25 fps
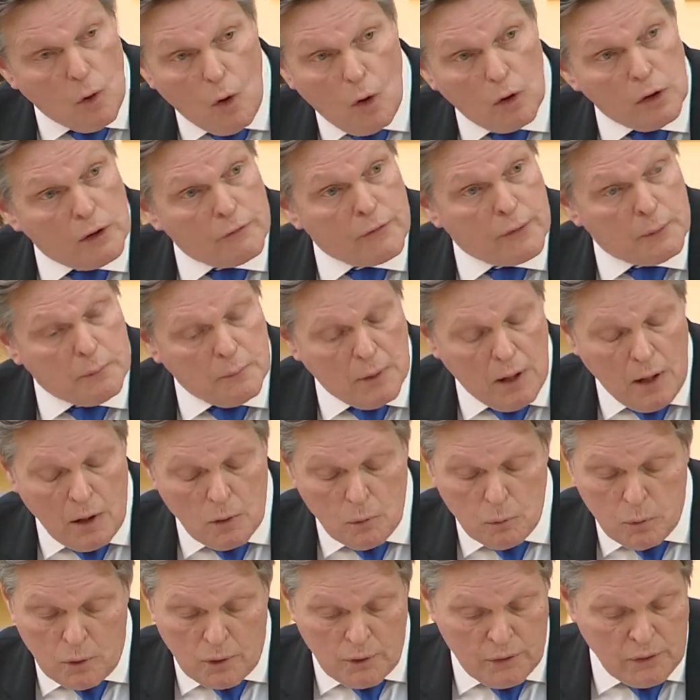All of them are
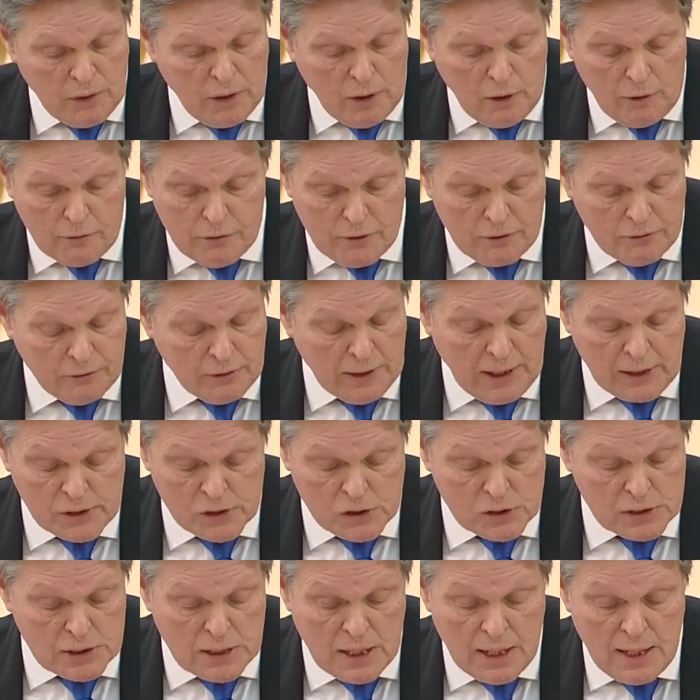worthy of
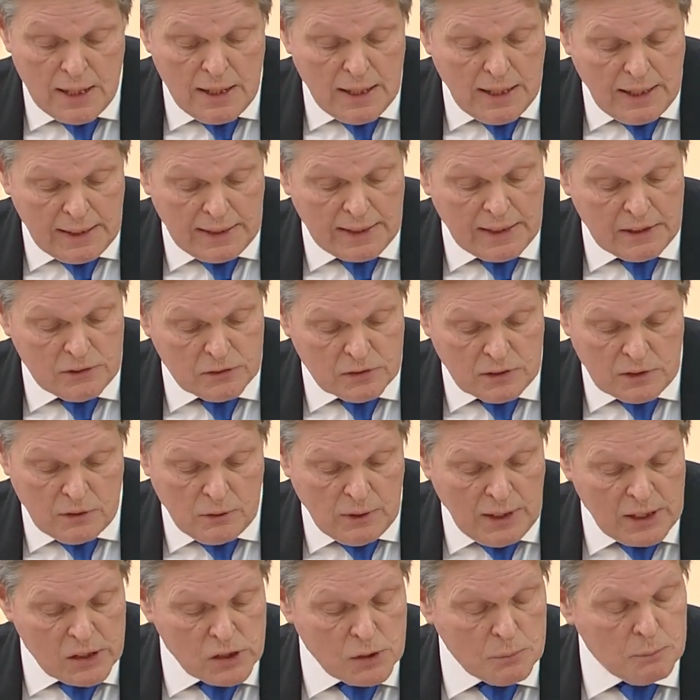reflection and
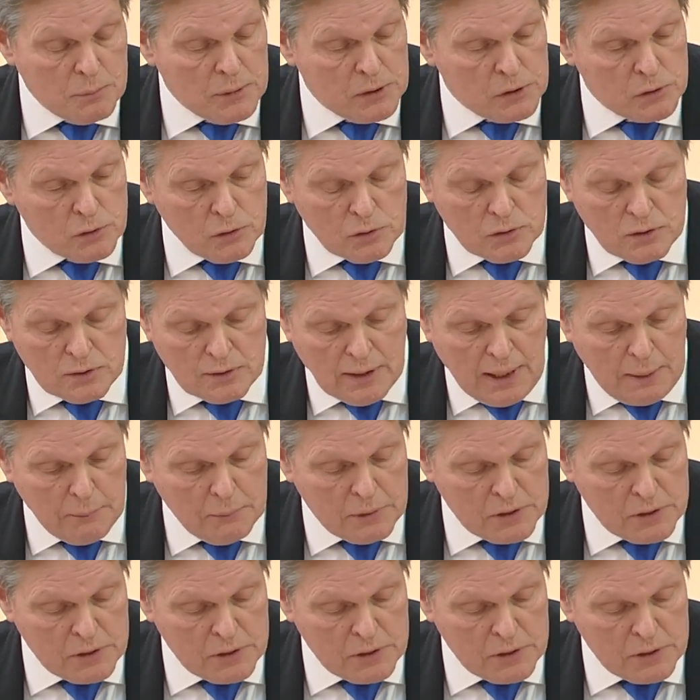consideration, but due to time